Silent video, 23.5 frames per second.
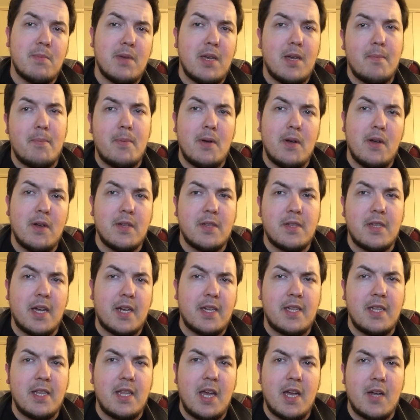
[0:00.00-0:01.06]
me up all
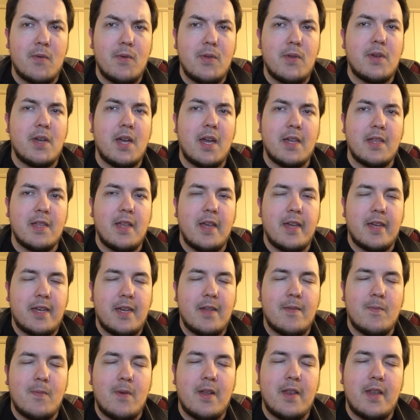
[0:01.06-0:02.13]
sexy like when you guys like
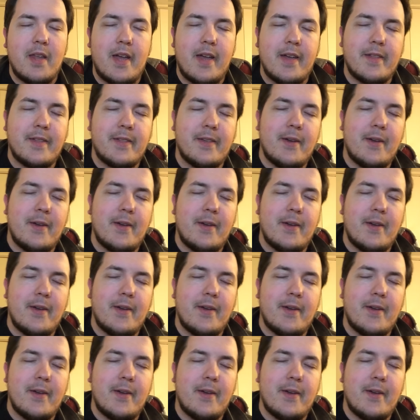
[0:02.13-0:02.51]
it and whatnot.